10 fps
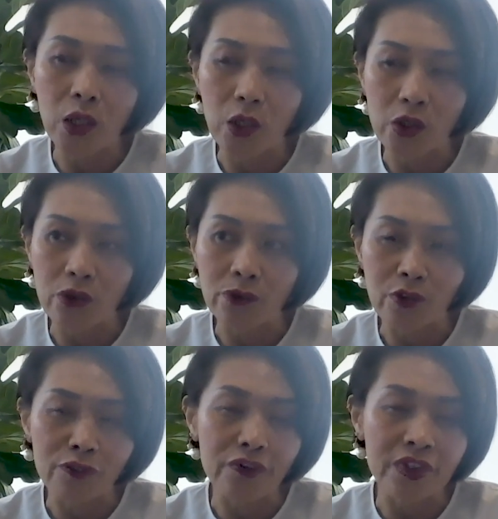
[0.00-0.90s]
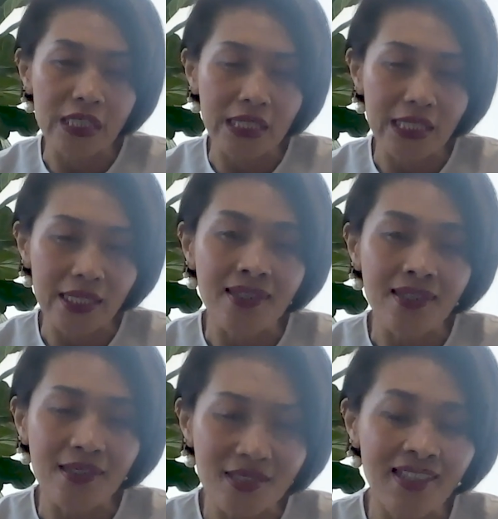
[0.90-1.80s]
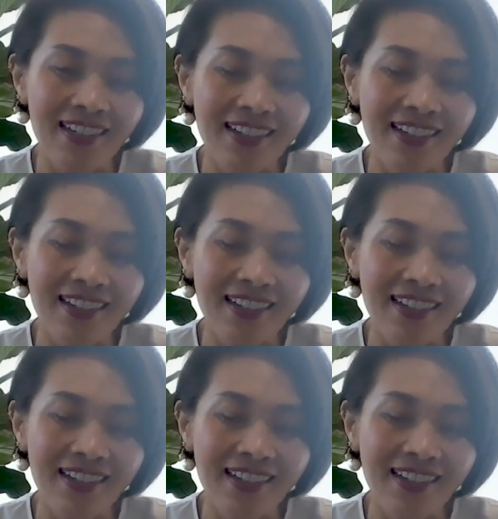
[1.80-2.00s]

Lauder Group for 15 years,